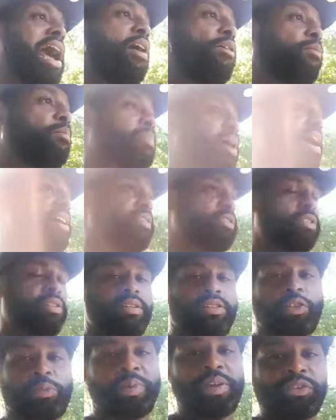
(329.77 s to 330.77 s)

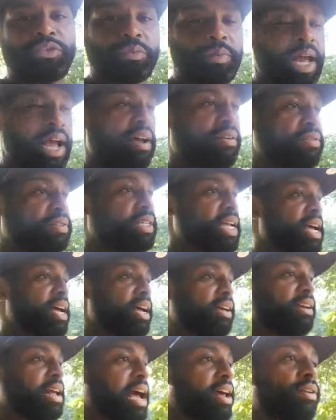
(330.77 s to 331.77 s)
outbox Spence from the
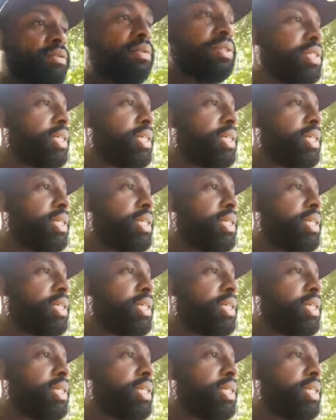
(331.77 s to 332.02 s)
outside. I don't